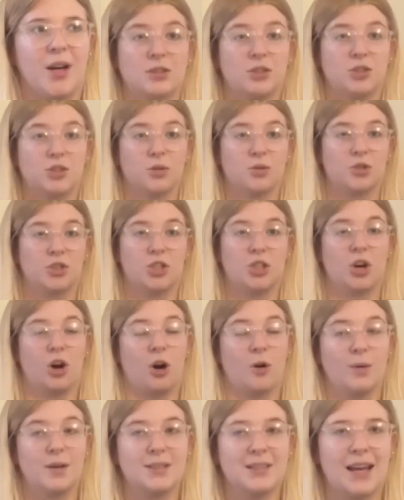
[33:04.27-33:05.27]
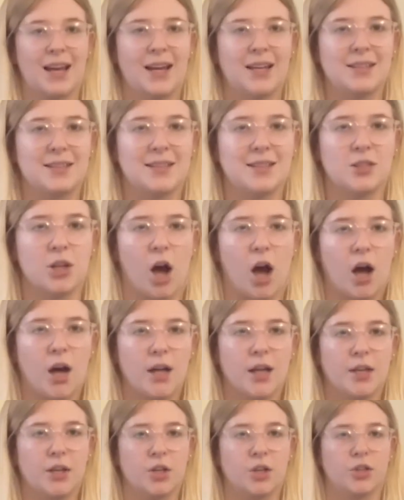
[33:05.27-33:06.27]
so she always had snot
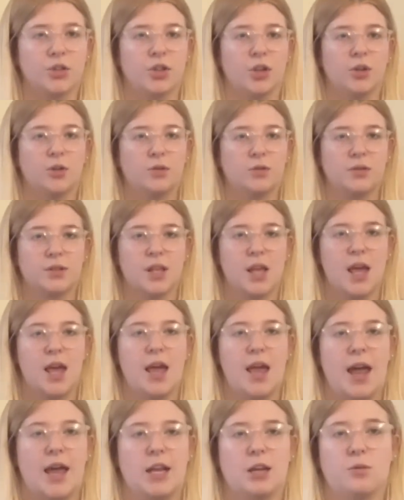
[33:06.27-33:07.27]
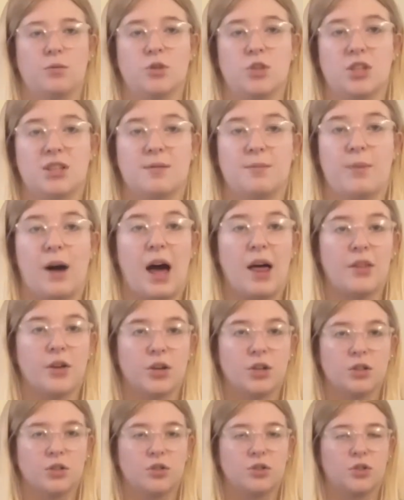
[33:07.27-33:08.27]
in her nose and it would just bother
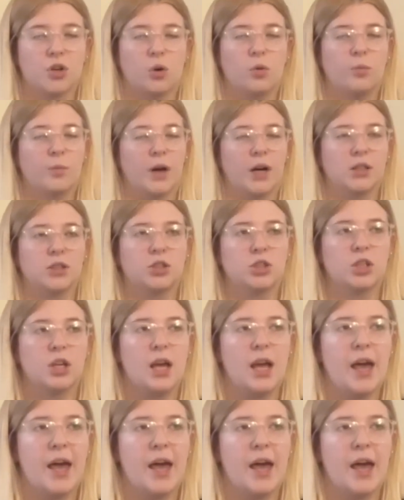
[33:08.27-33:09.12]
her so much.